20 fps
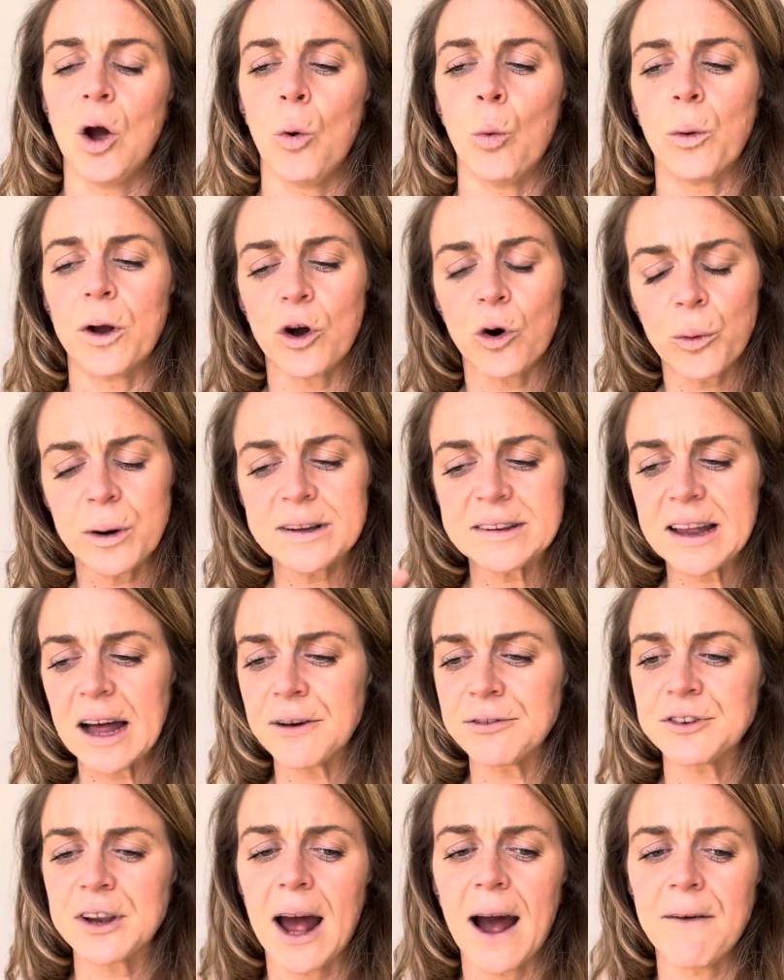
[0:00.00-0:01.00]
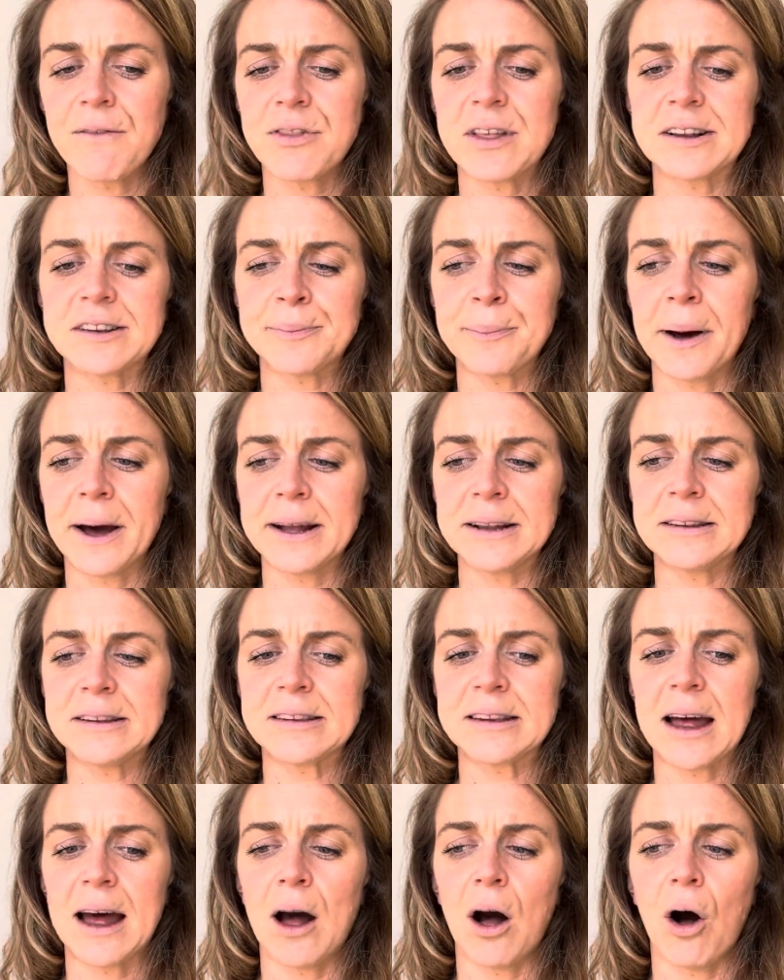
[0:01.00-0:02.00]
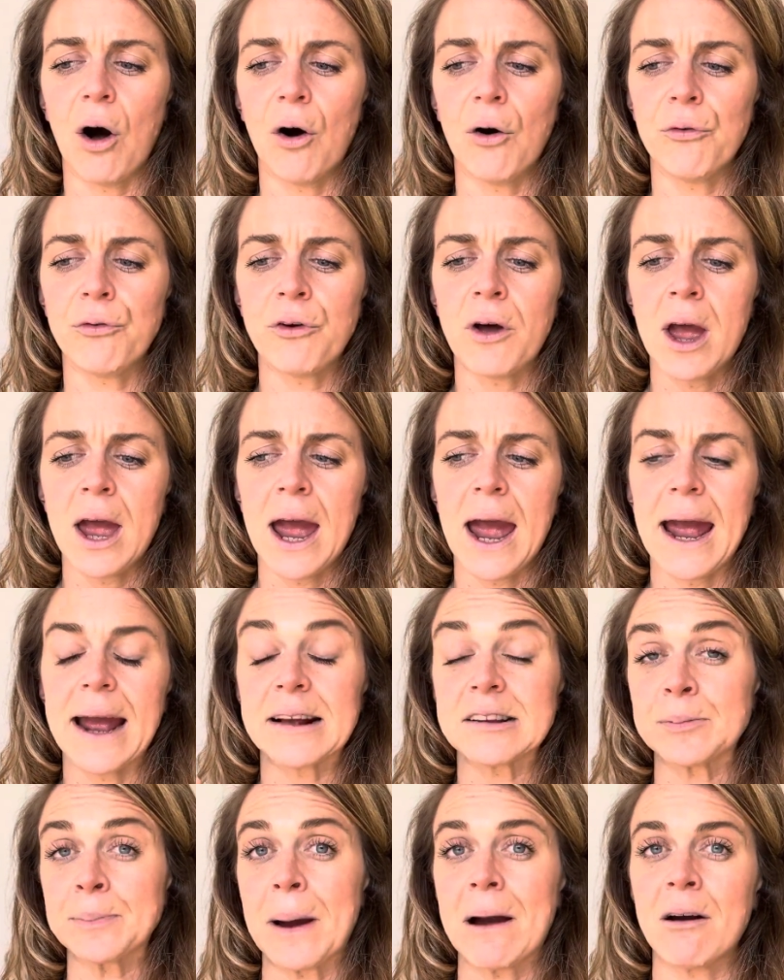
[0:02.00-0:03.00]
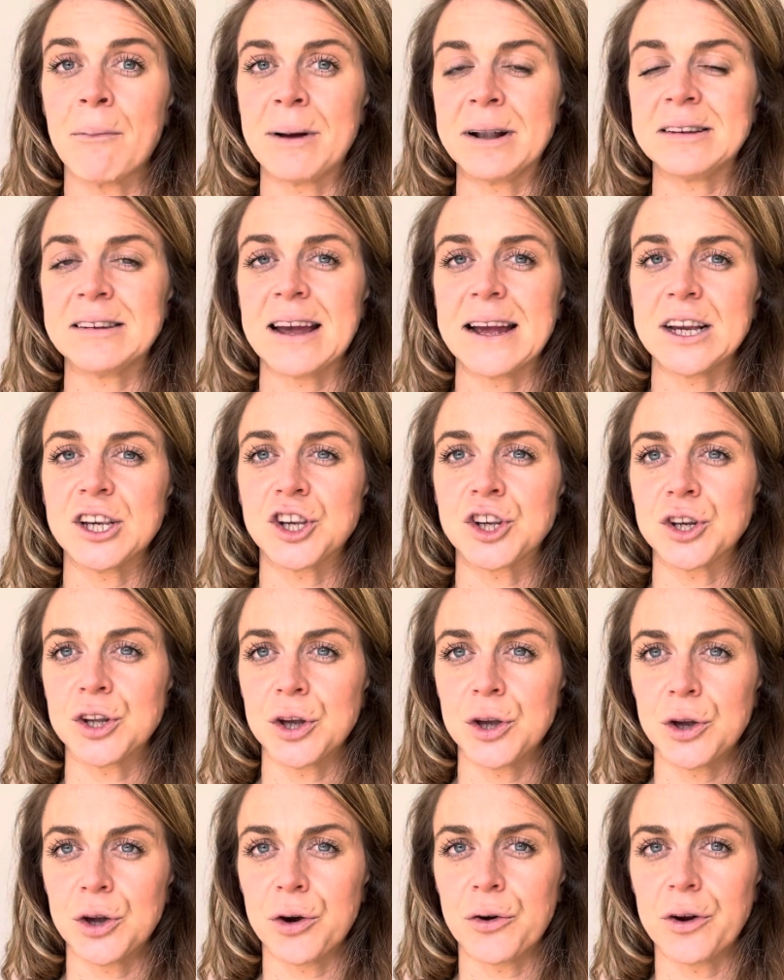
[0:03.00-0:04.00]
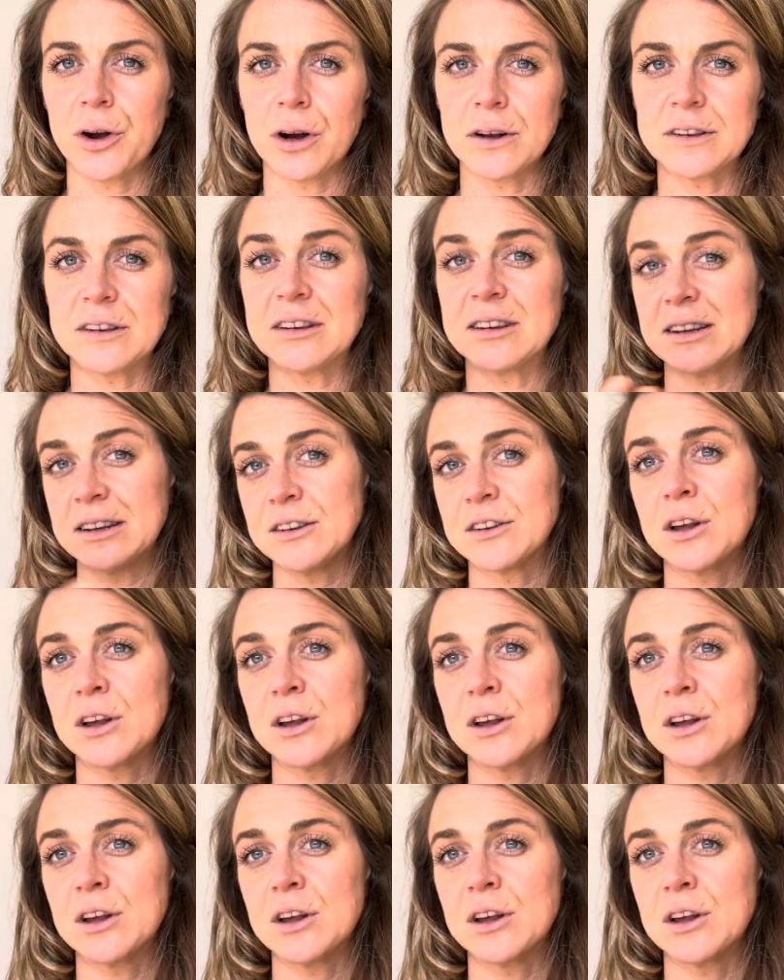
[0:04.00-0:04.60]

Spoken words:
We always have to have this mindset of experimentation and curiosity.